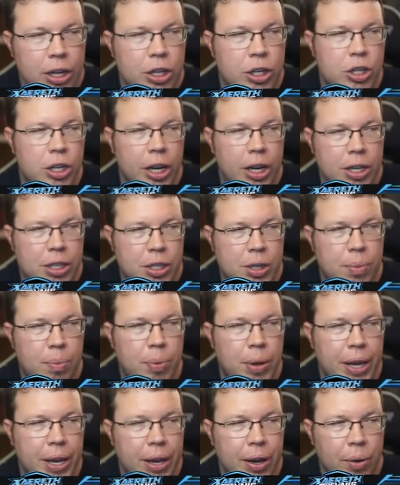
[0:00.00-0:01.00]
just
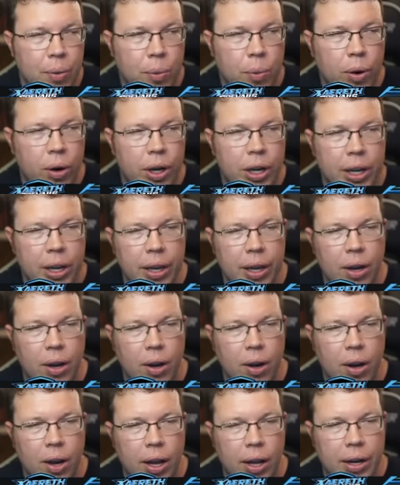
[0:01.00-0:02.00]
be working
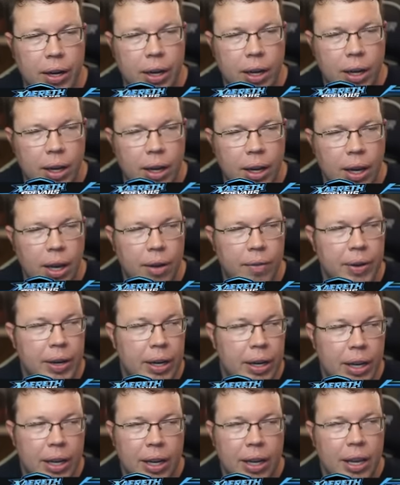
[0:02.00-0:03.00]
on, I
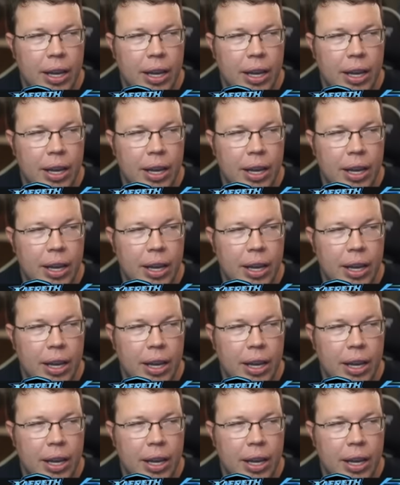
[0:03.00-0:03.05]
mean,